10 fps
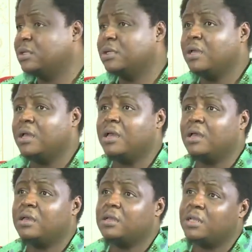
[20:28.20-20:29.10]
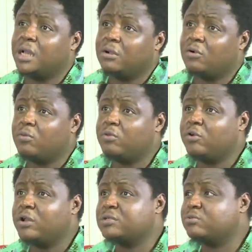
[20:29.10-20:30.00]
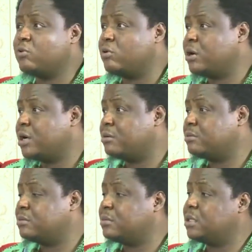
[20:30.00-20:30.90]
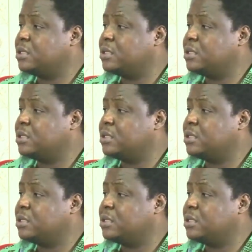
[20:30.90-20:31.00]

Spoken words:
The Anchor Borrowers Program,